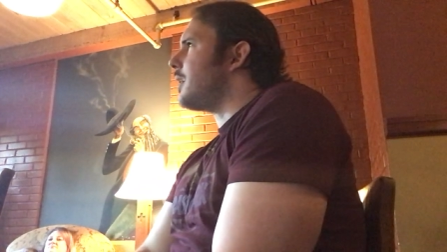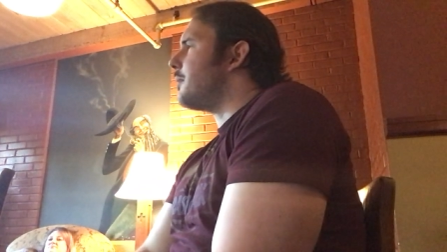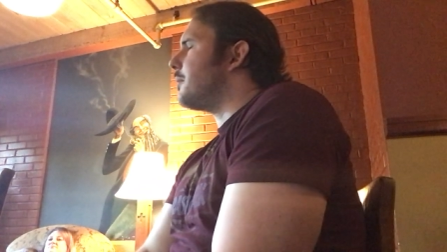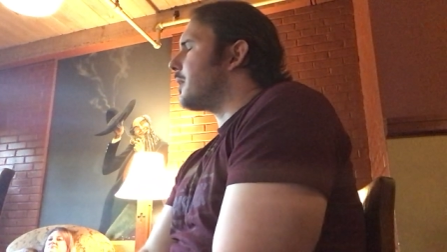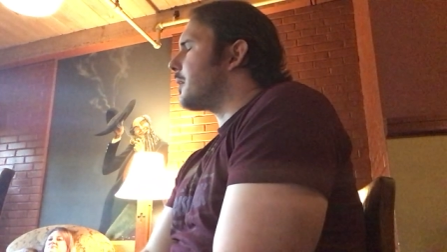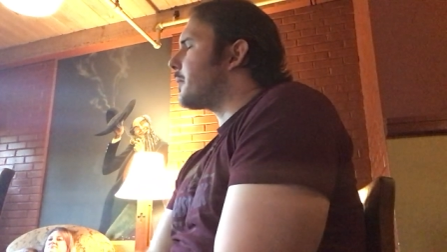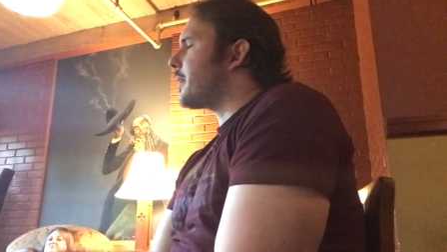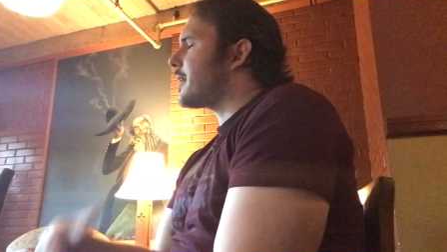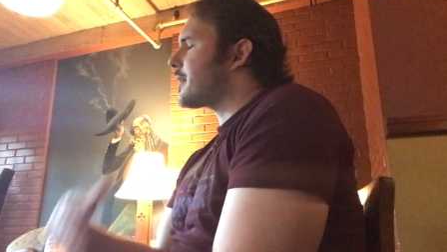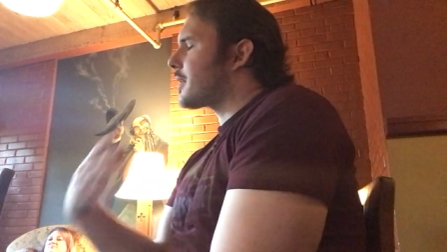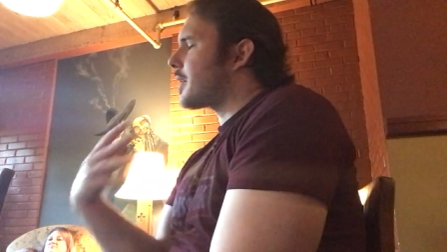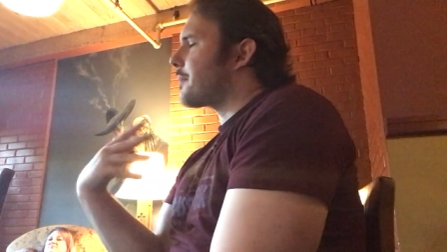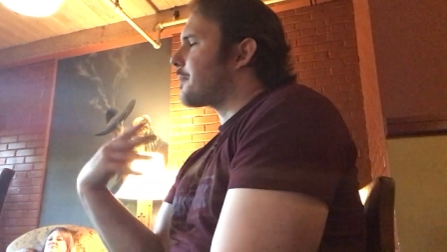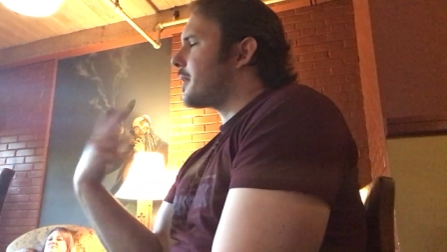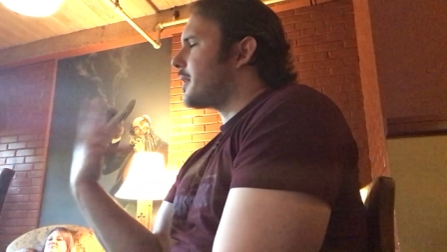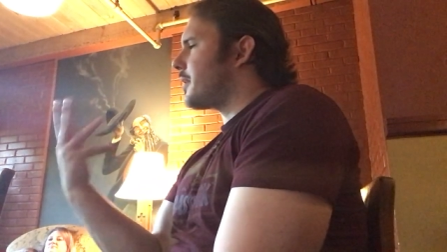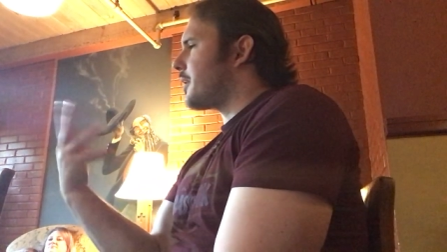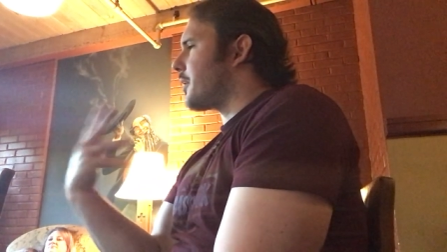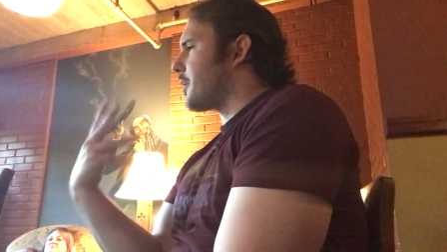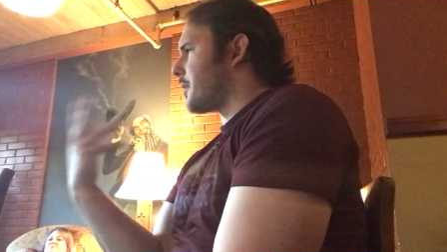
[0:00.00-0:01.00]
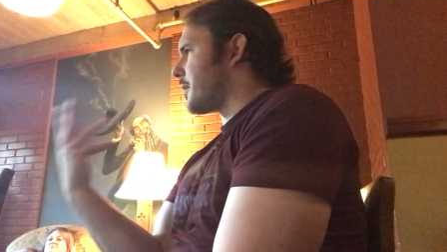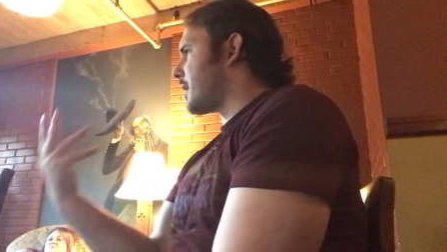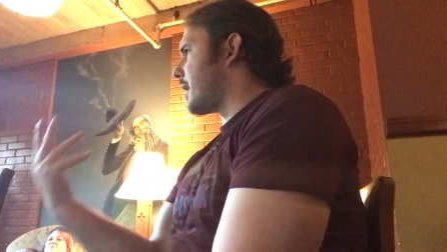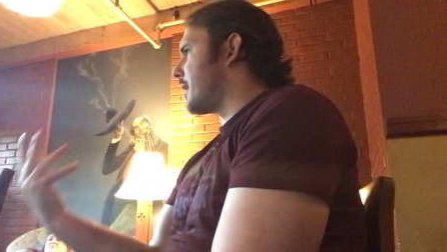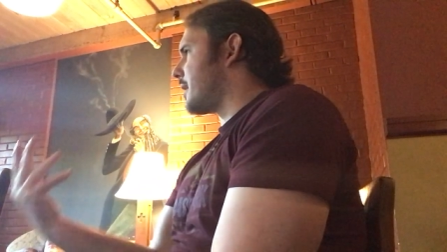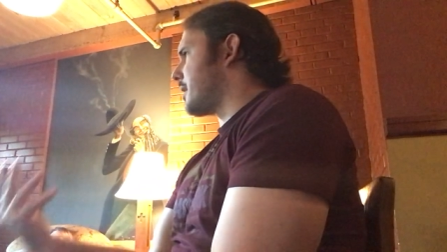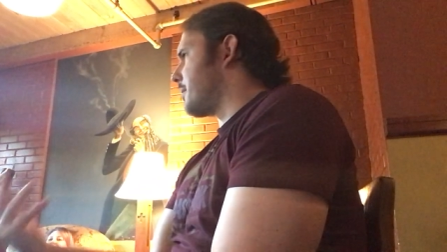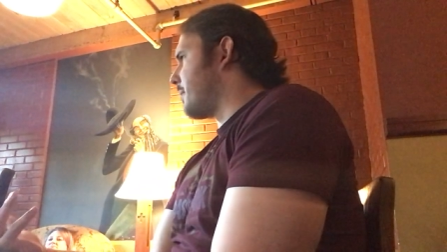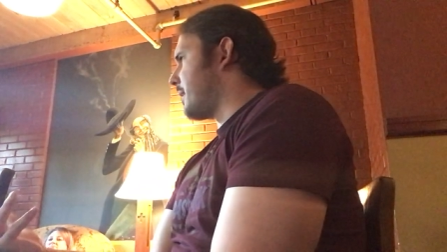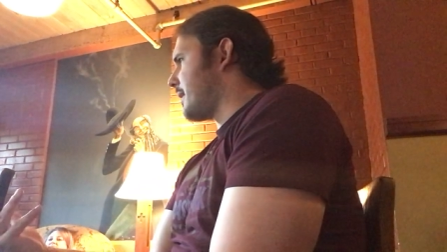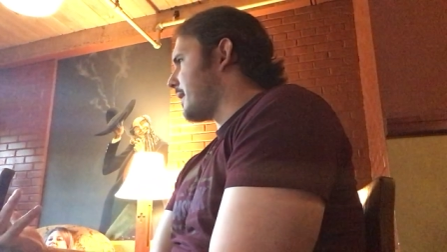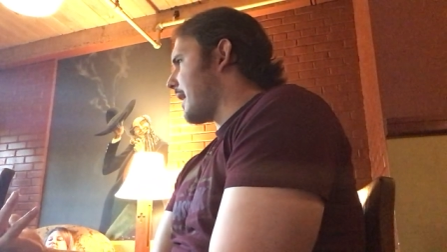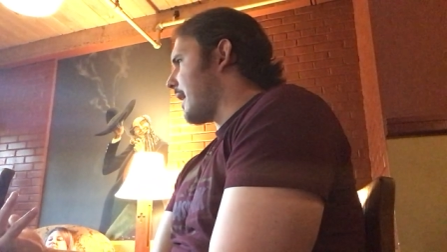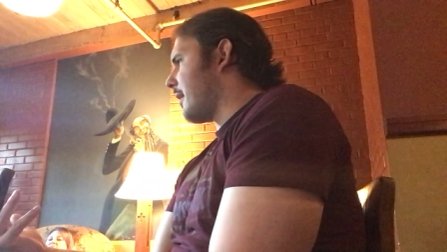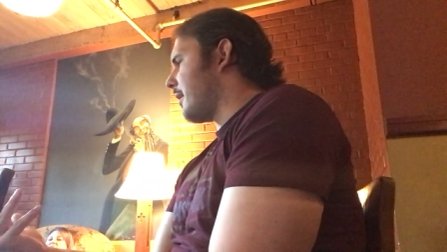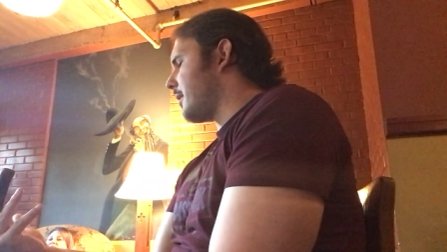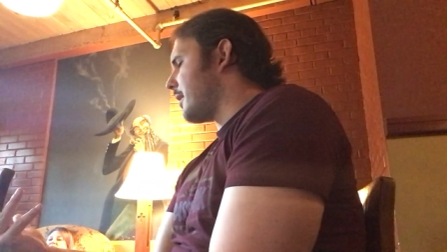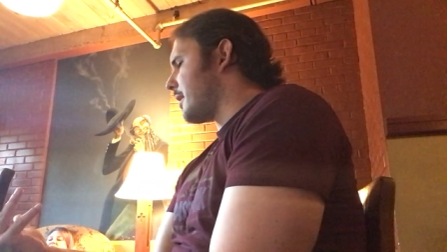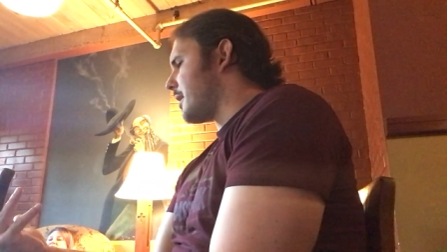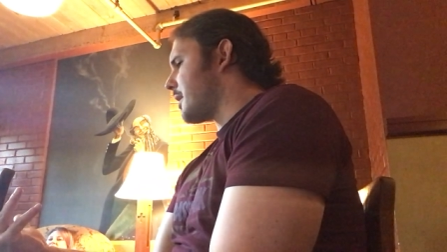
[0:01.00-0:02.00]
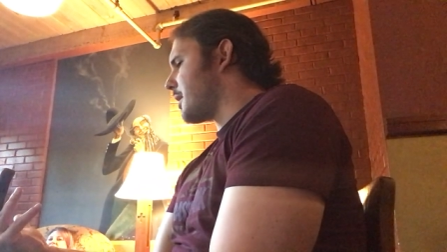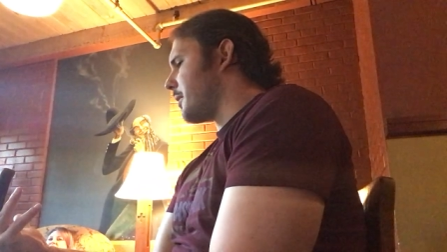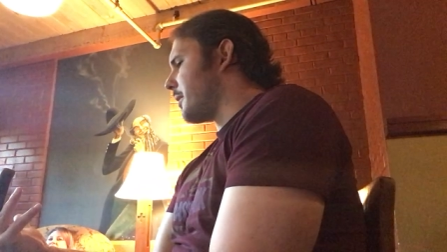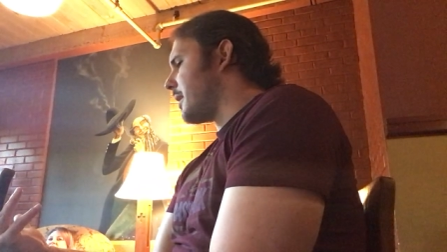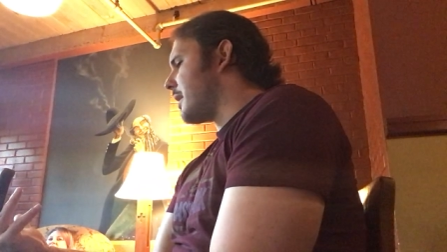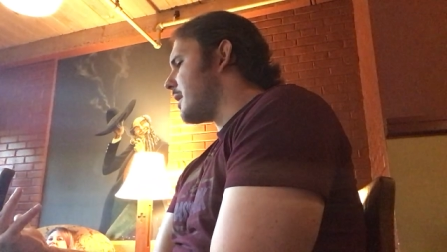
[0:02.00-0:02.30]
But we slip into those kinds of mentalities so